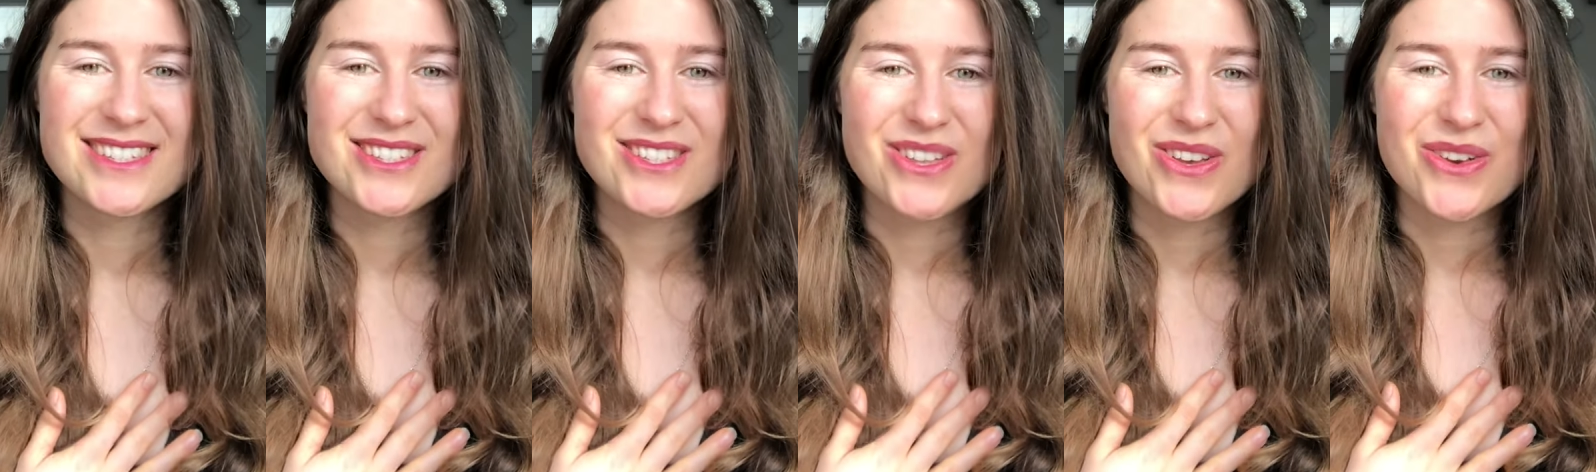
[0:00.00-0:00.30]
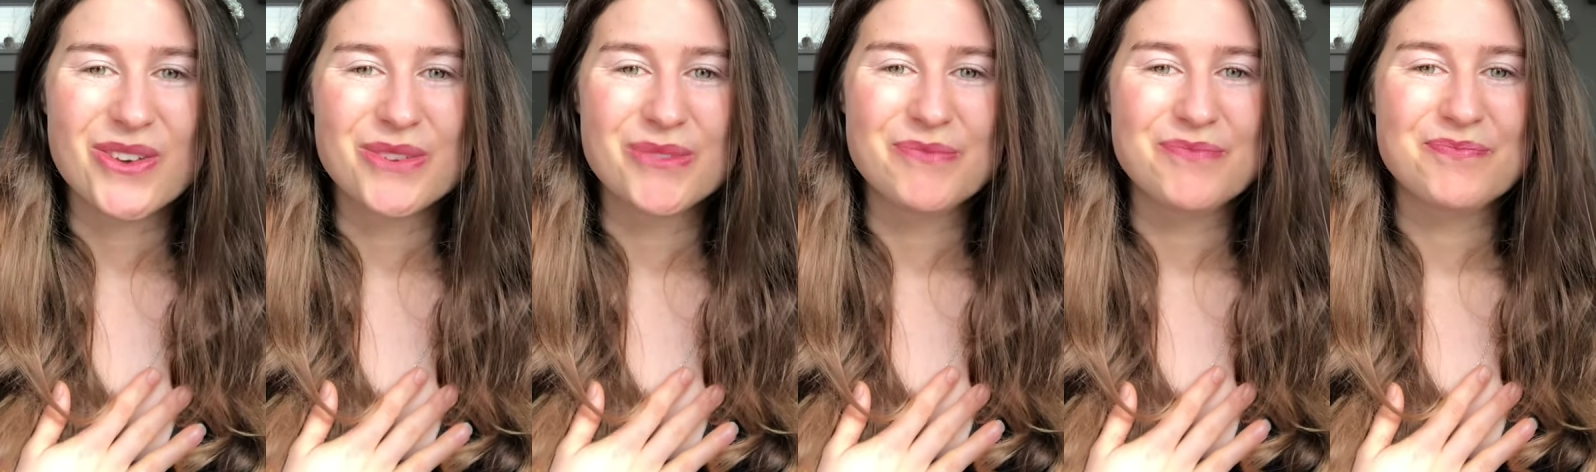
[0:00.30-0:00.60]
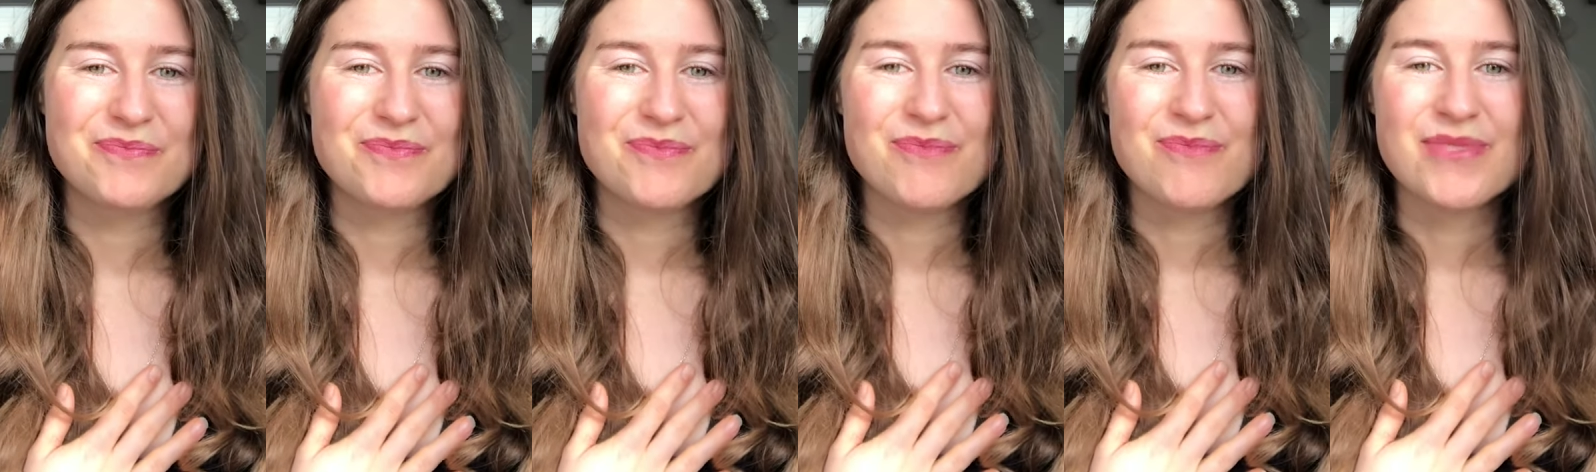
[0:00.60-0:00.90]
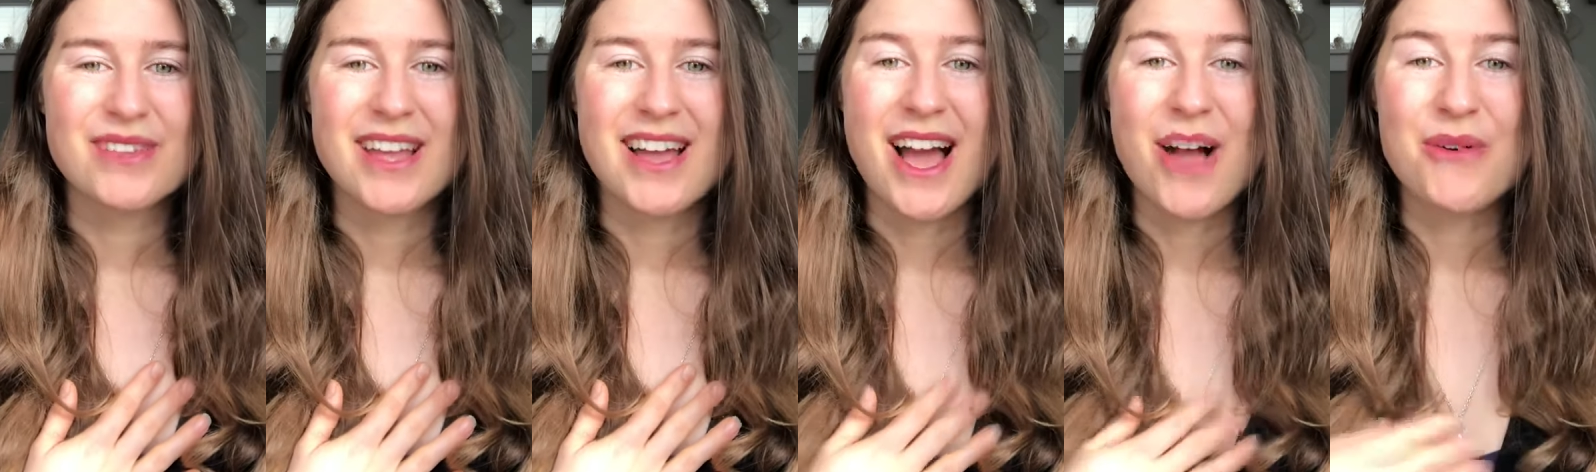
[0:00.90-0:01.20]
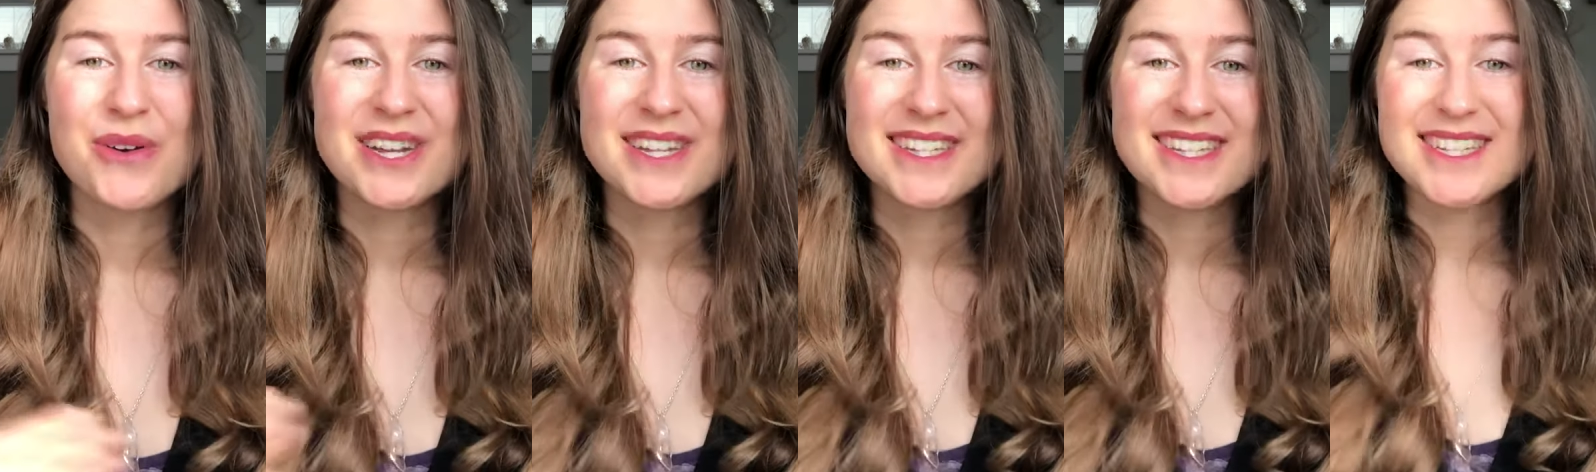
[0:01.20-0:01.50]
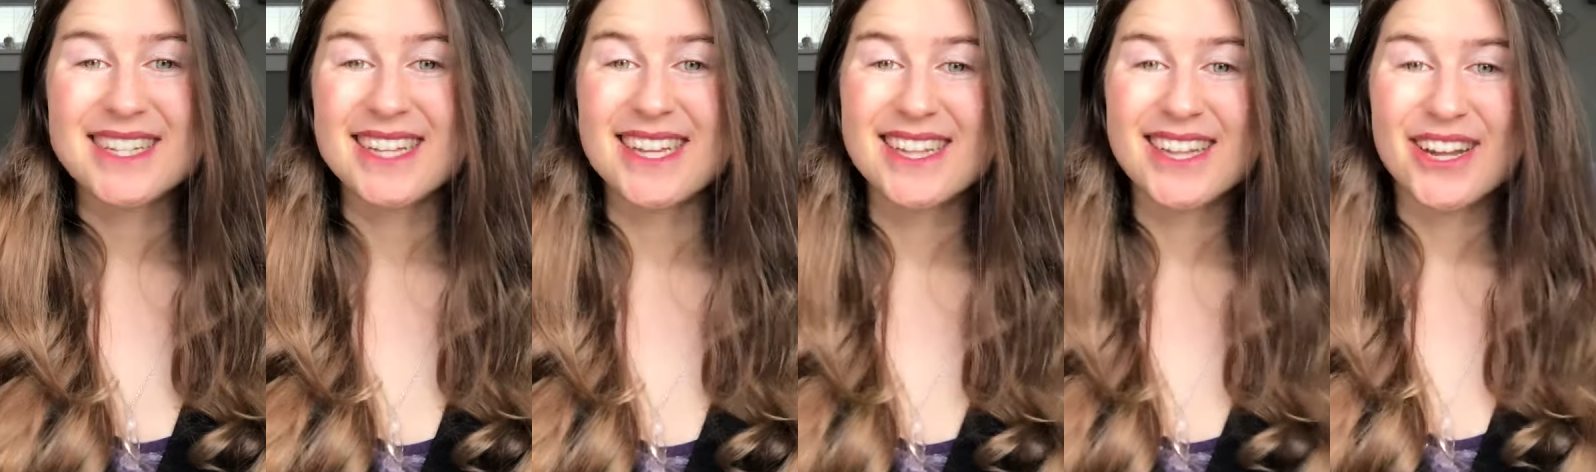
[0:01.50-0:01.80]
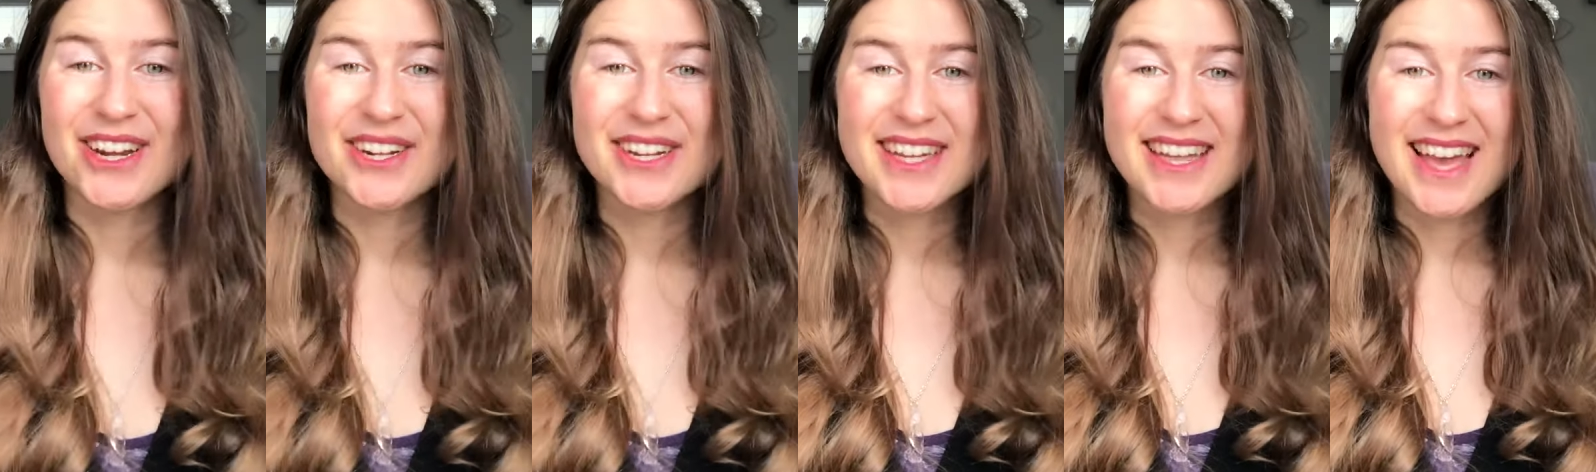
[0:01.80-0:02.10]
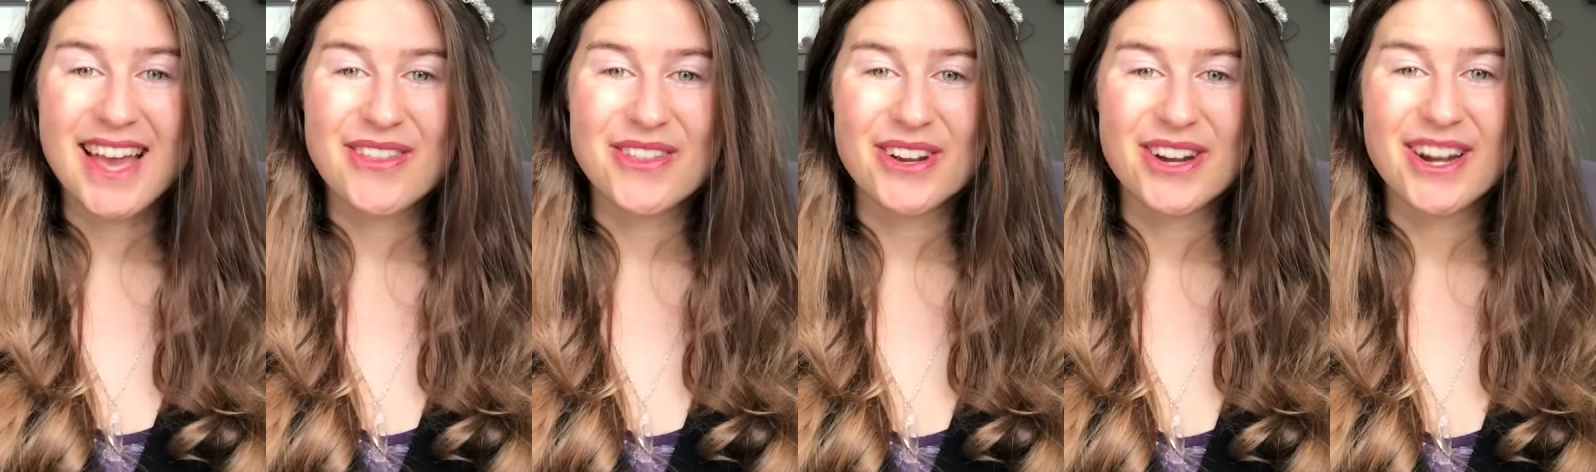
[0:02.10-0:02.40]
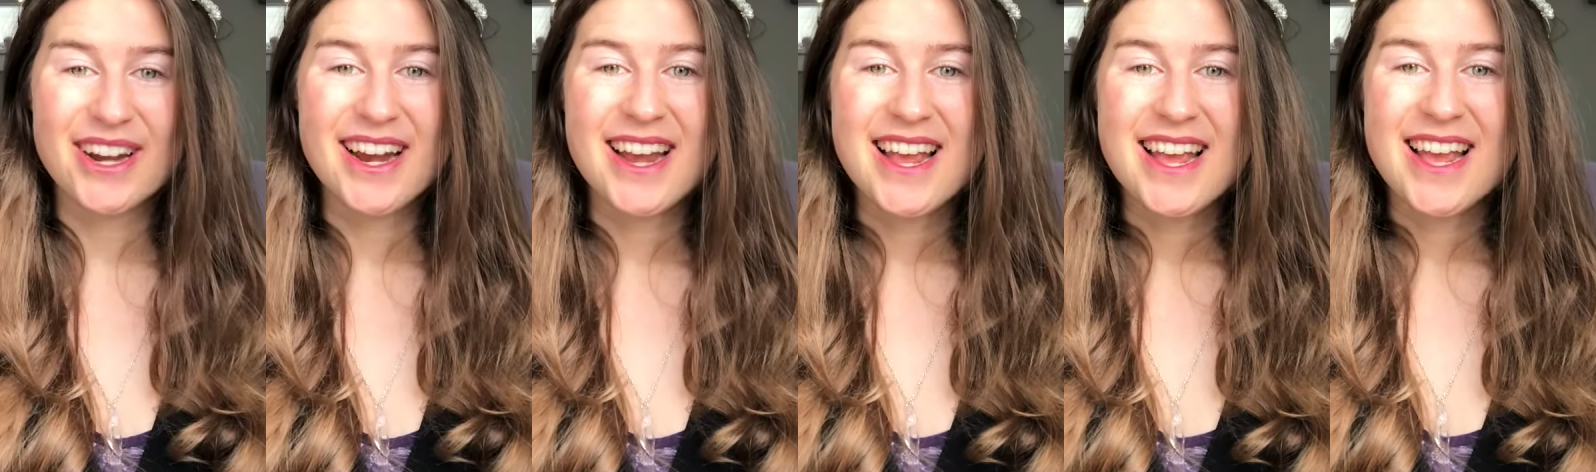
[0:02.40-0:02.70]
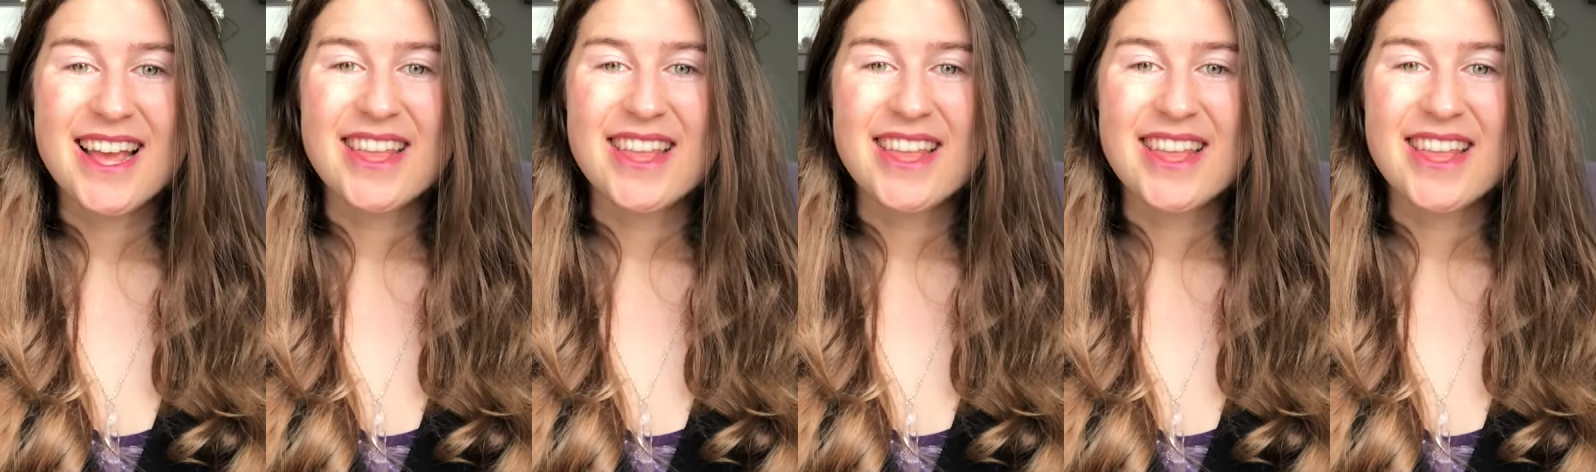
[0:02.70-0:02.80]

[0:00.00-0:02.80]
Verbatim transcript: So I wanted to declare together